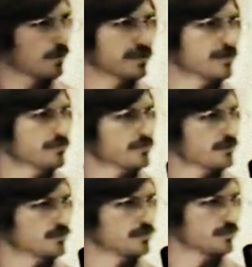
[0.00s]
20 different
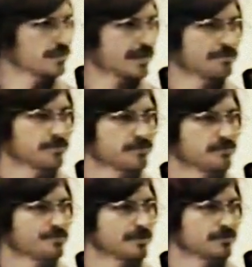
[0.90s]
schools with Apples,
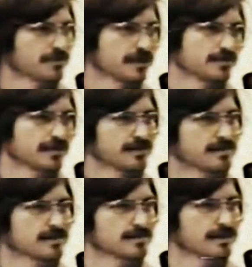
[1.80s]
and we picked one out that had
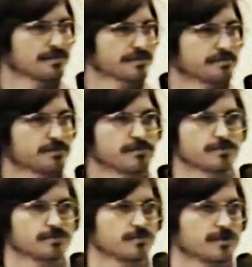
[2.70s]
6 Apple
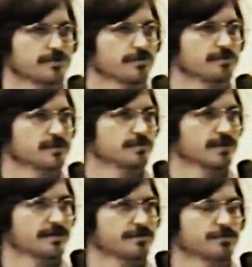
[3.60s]
computers and wandered over there
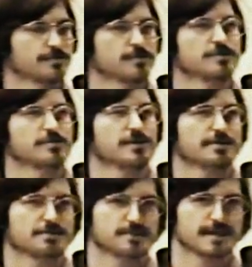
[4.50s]
one afternoon. And this
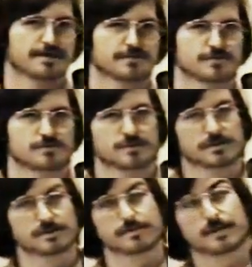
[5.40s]
happened to be the afternoon
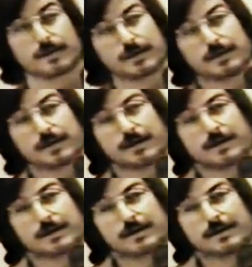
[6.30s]
that the
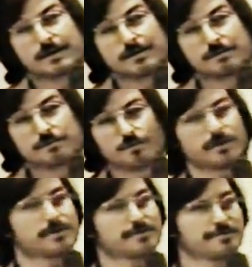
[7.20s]

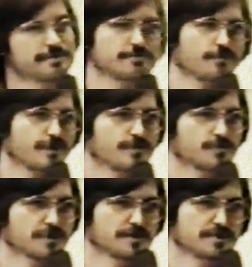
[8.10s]
4th and 5th graders
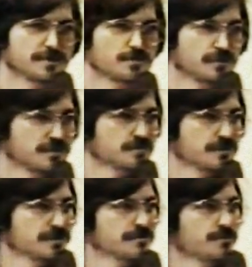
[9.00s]
were going to be there. Once a
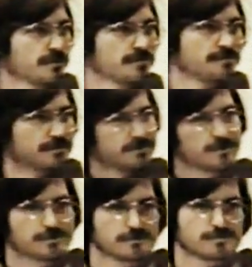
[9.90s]
week, 4th and 5th
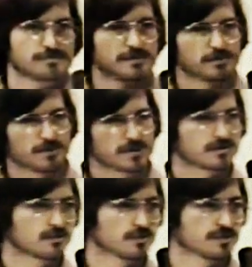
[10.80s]
graders from this one
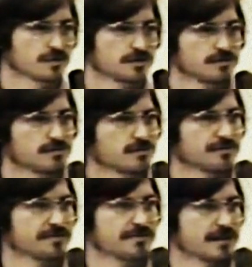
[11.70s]
school in a sort
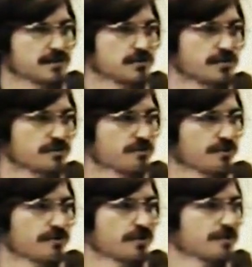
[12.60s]
of an advanced learning
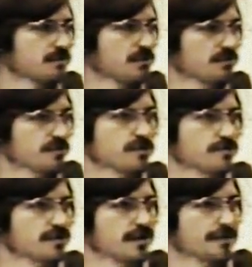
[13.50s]
program come over and
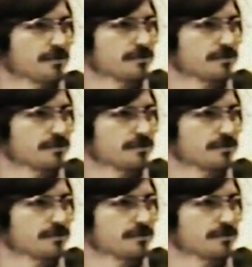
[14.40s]
use the Apple